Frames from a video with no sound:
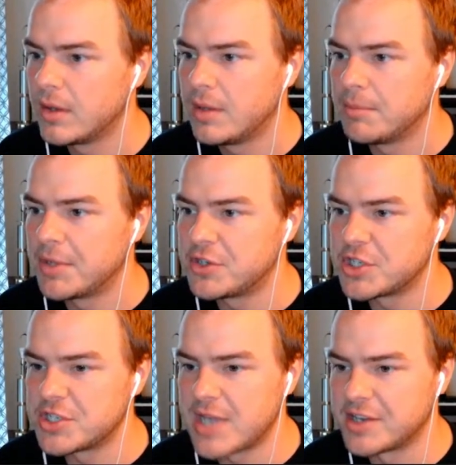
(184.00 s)
But there's
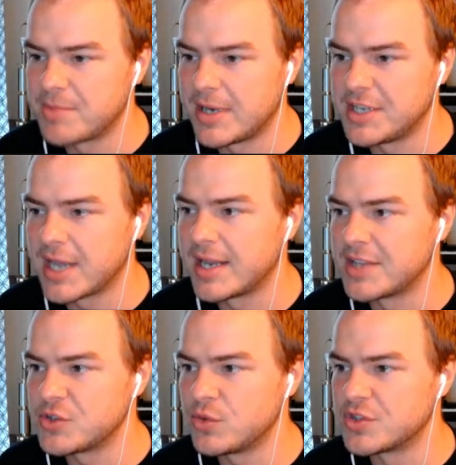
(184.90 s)
just not as many tight
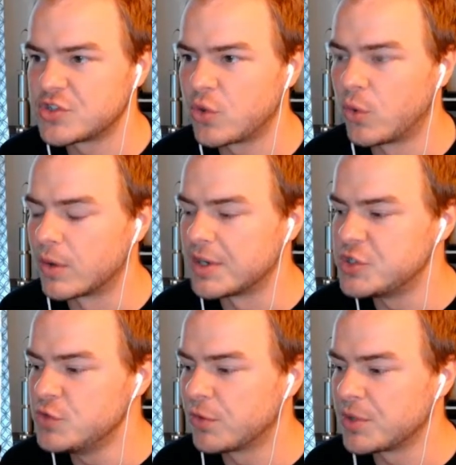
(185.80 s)
ends who can score and
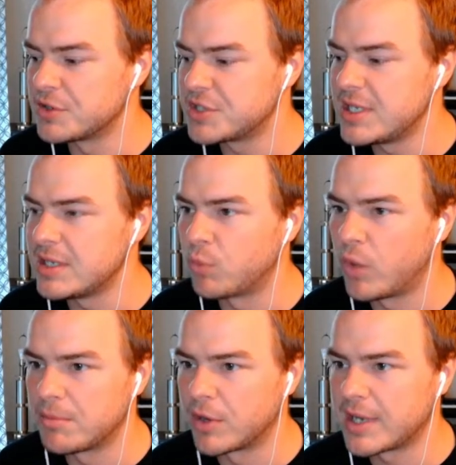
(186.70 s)
do for your team
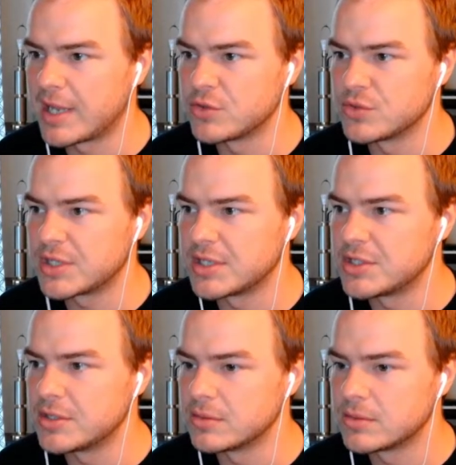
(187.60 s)
what Mark Andrews can
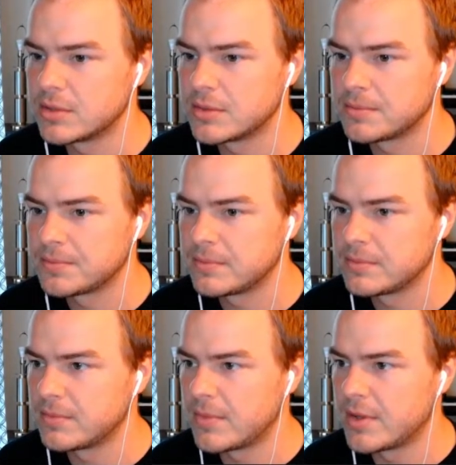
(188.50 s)
do.
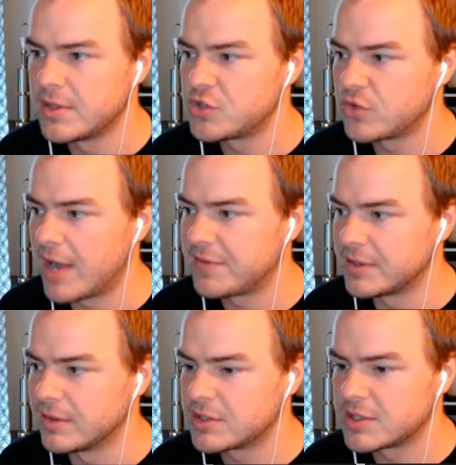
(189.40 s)
This draft, it
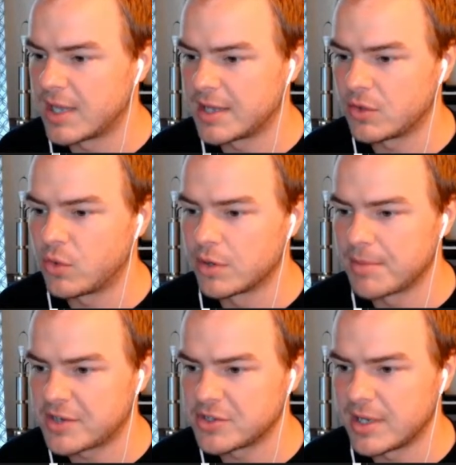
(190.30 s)
looks like the
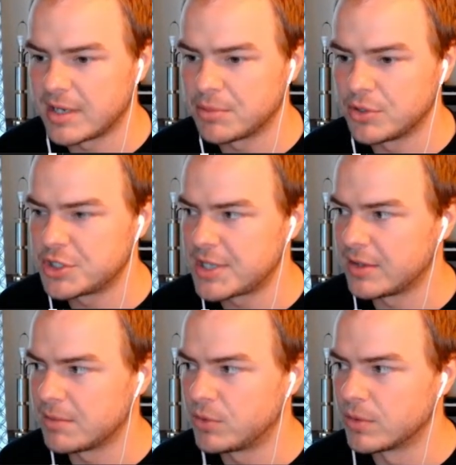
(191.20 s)
quarterbacks are getting pushed down
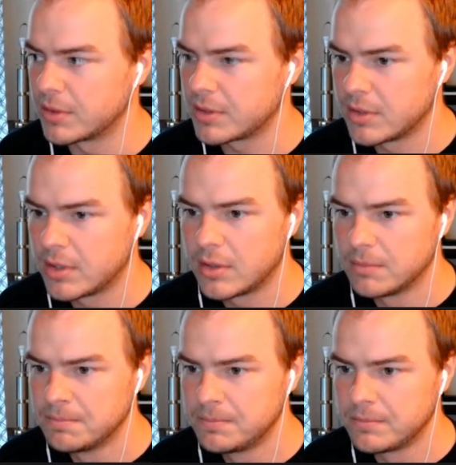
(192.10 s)
the board.
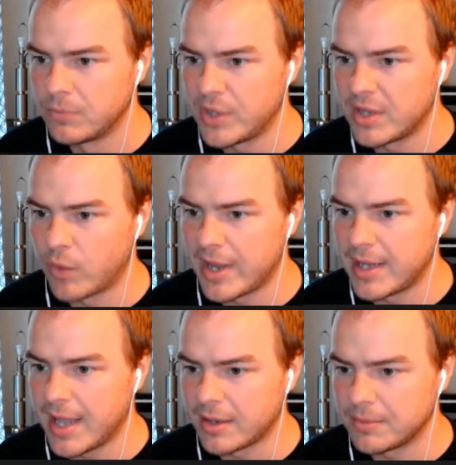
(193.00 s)
We can wait
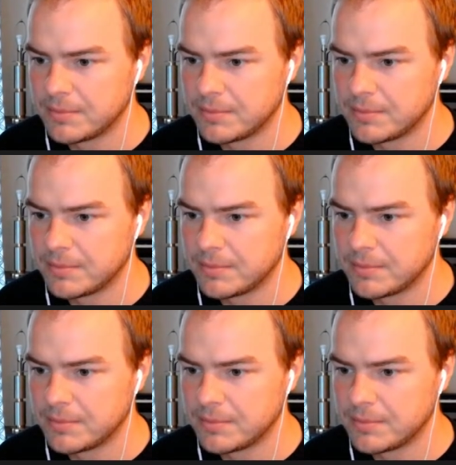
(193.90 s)
again.